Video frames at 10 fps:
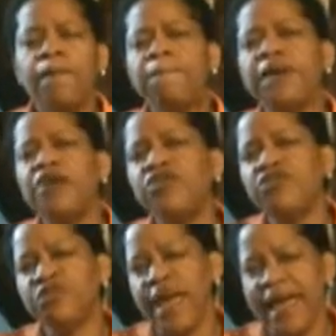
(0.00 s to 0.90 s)
But
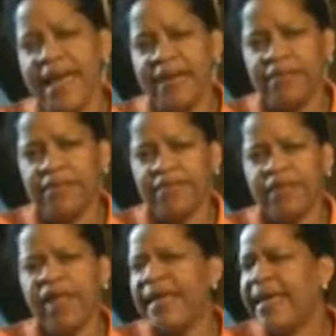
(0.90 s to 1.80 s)
understand,
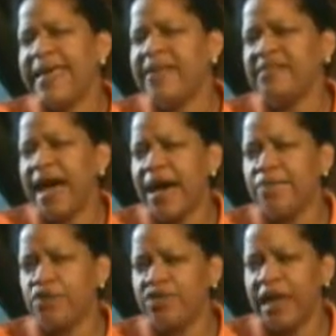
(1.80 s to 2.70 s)

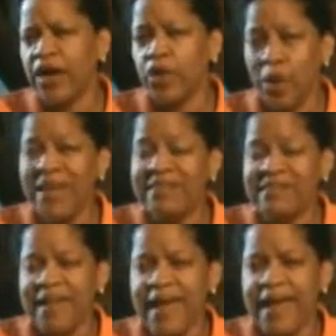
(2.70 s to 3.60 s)
anytime you take a great
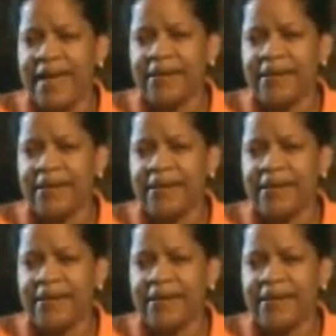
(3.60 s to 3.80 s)
stand,